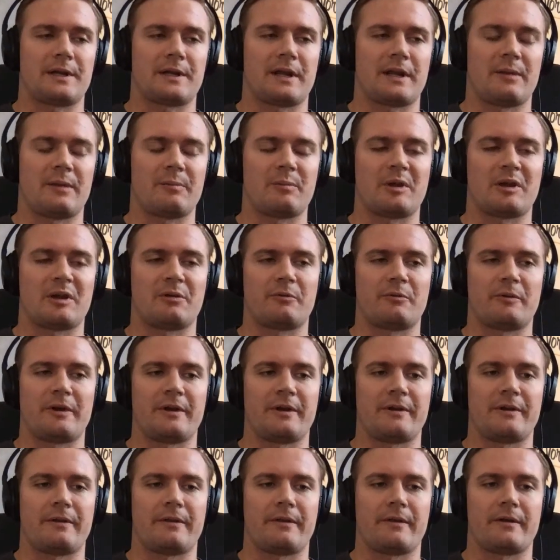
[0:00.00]
came out
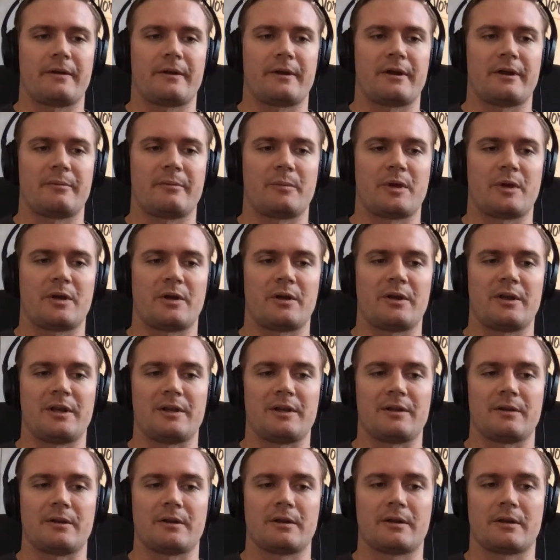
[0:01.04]
with a
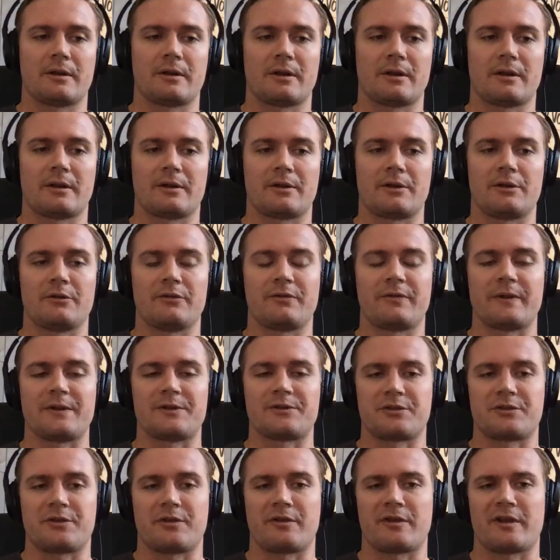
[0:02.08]
neat new
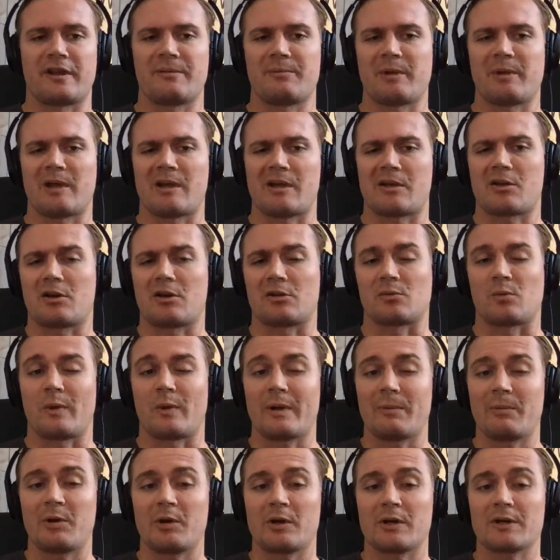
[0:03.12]
feature to the API called
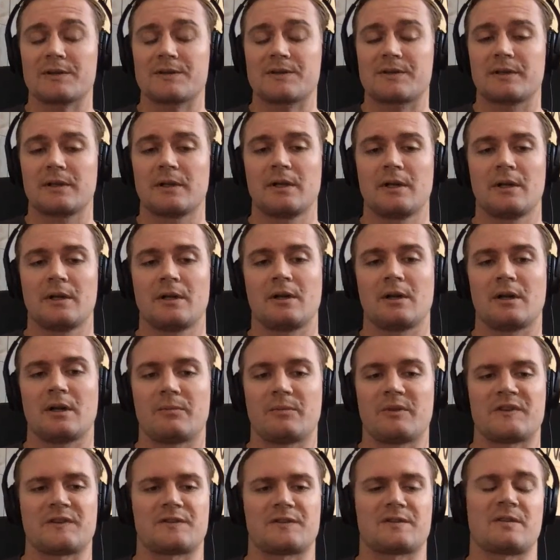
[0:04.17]
webhooks.
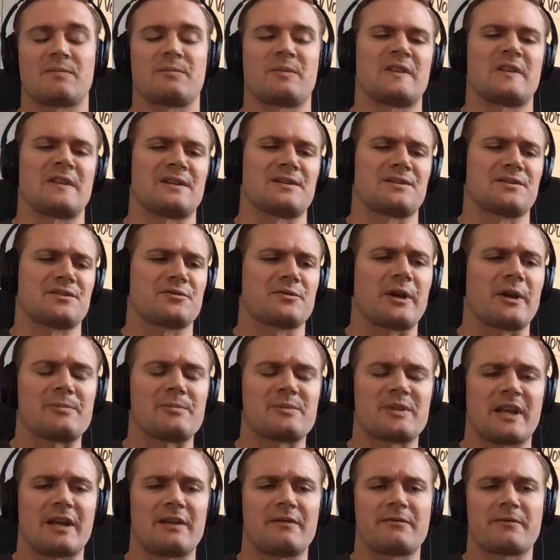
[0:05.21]
This is something that Stripe's
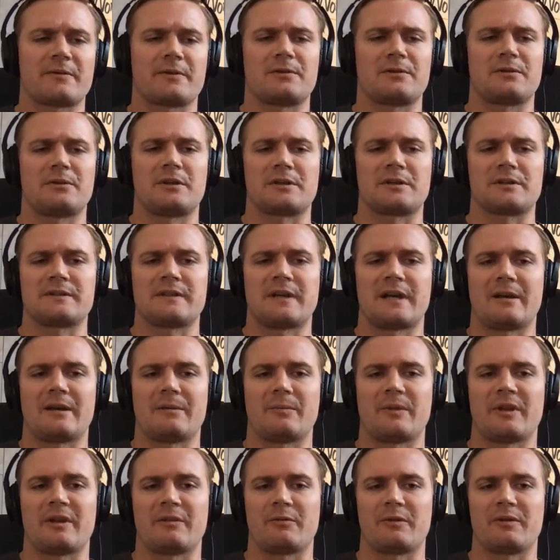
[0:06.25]
had for a long
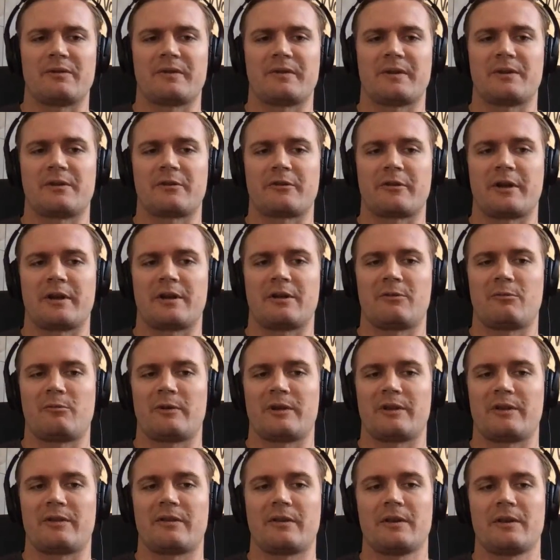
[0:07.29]
time that we've integrated
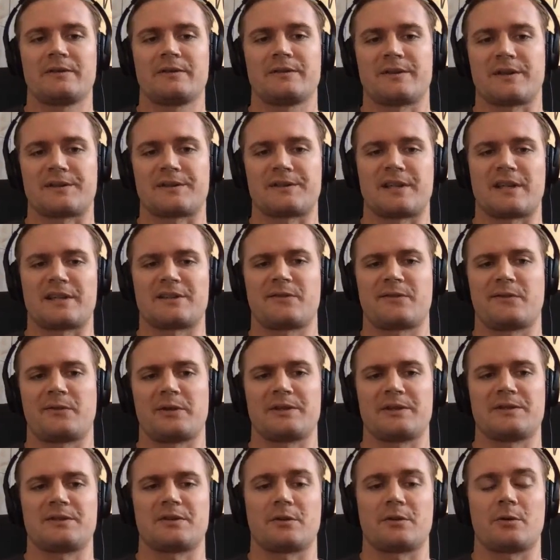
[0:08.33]
with
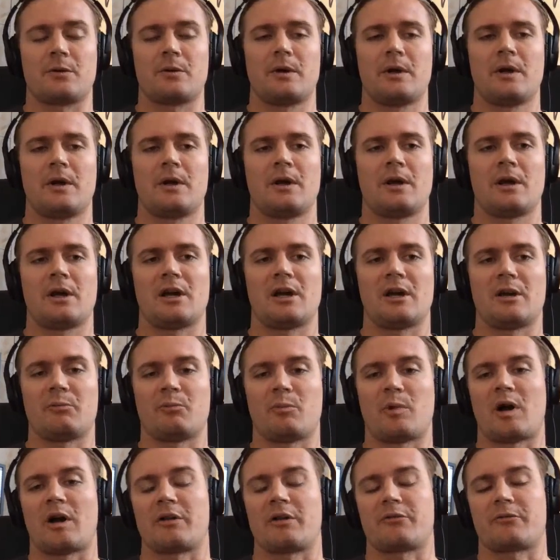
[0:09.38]
successfully. So
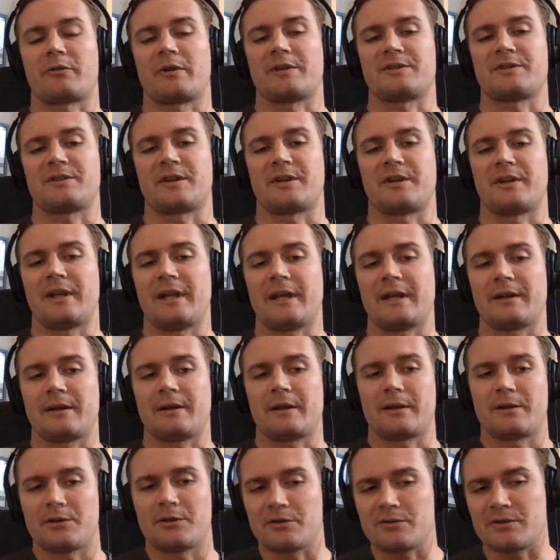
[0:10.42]
Authorize.net
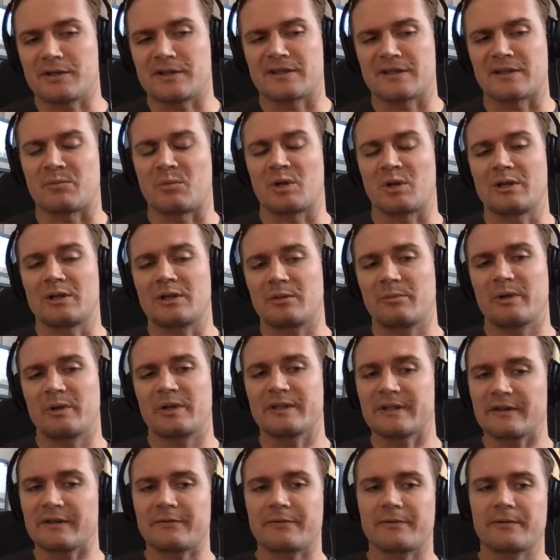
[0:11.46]
uses them a little bit
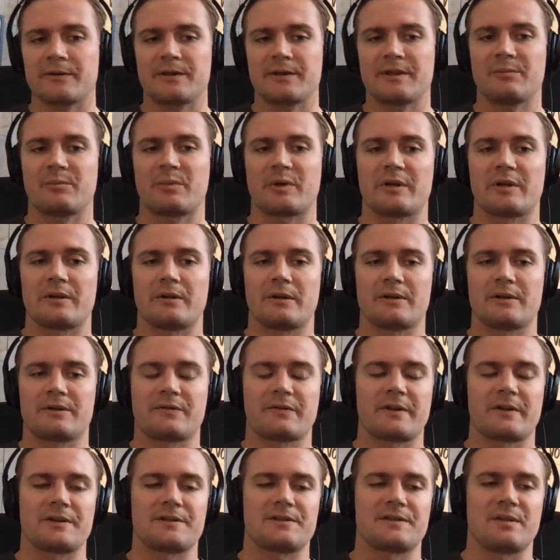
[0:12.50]
differently, but it's
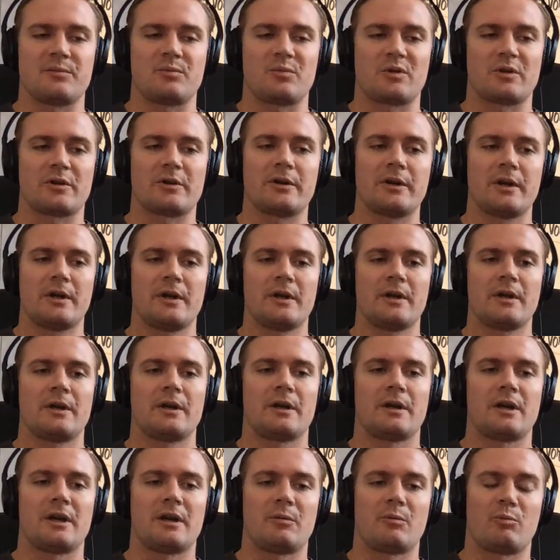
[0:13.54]
very similar.
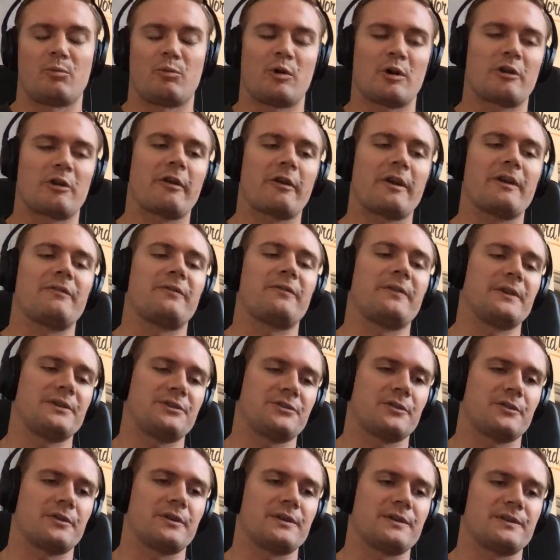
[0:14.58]
One great
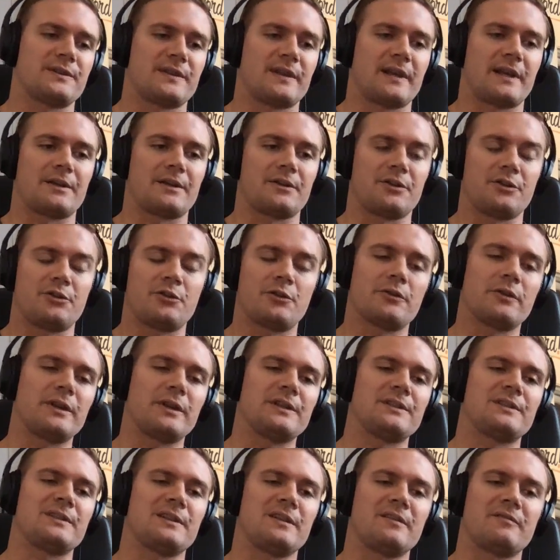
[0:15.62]
feature is that you don't
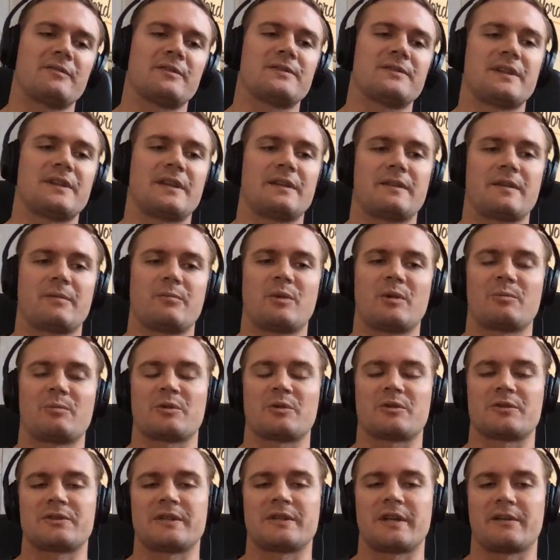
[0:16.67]
need to even set them up
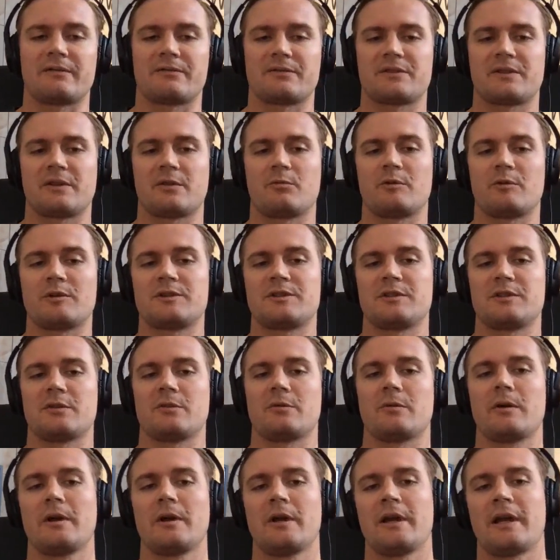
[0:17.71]
yourself. So once
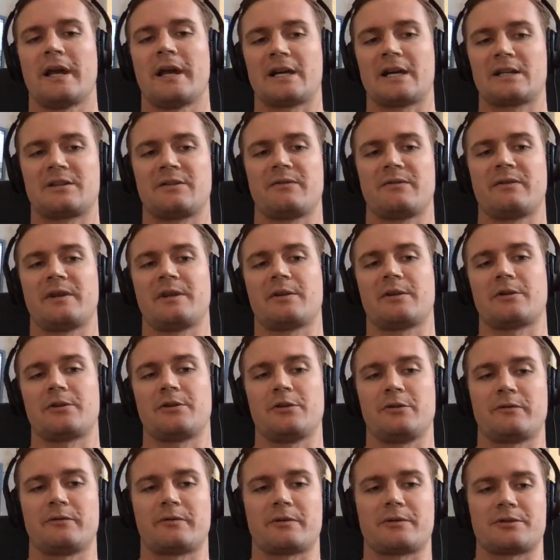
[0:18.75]
you activate our
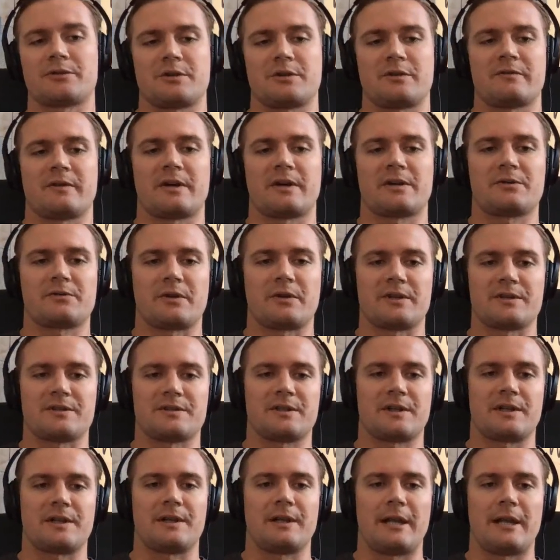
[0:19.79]
new version of
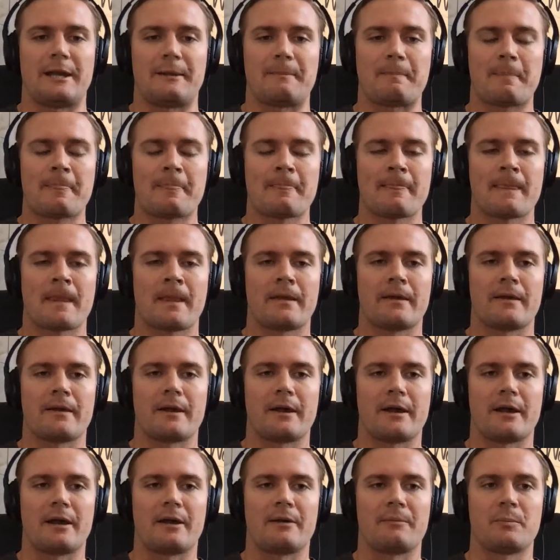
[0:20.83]
Authorize.net,
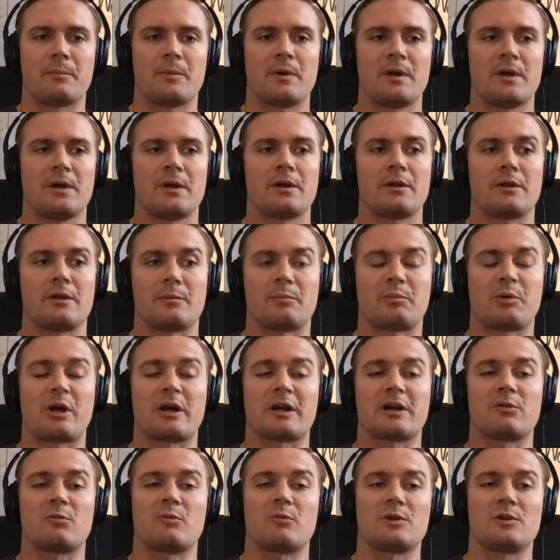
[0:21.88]
the
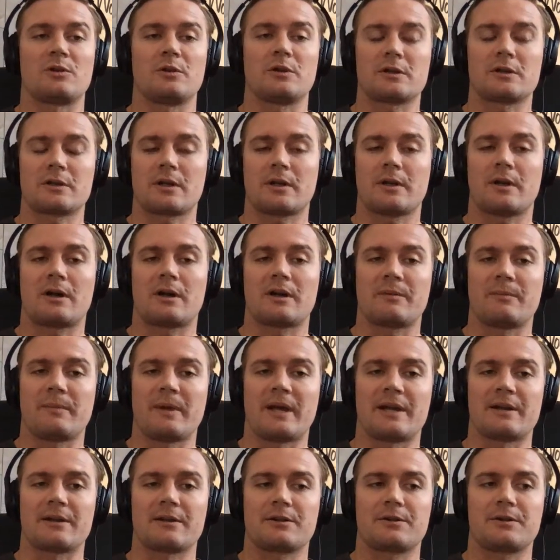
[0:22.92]
plugin will look
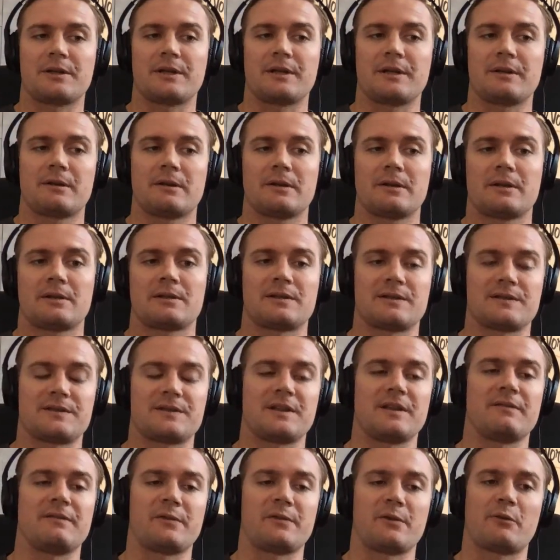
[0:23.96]
automatically to
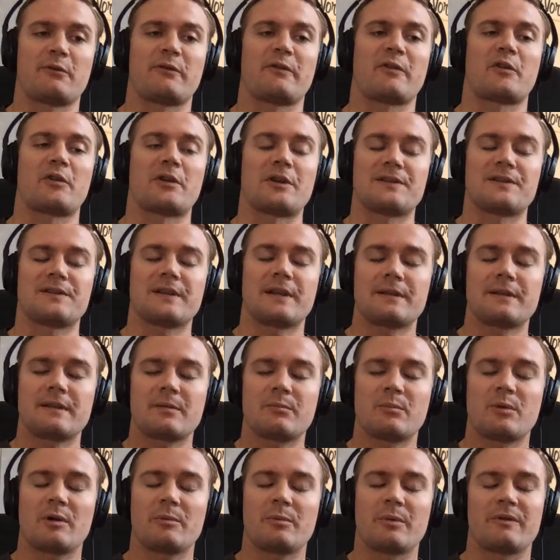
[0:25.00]
see if you have already set
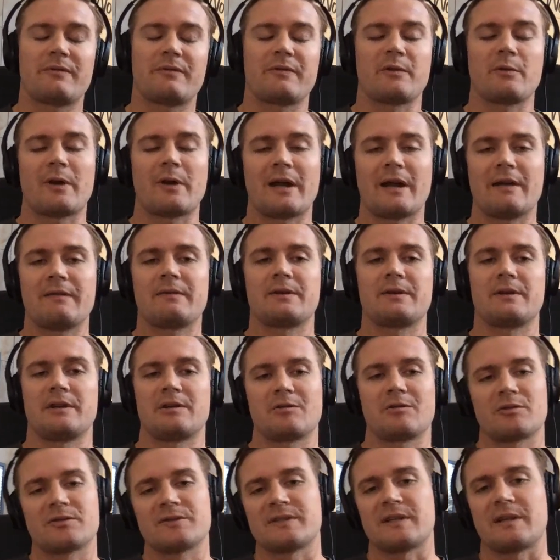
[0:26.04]
them up. If you haven't, it
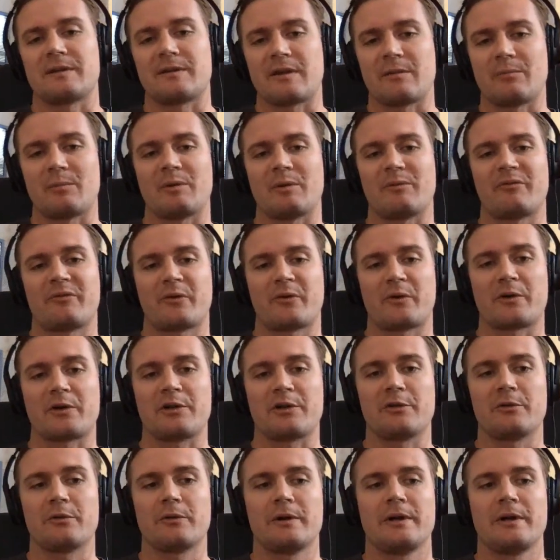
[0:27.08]
will set them up for you.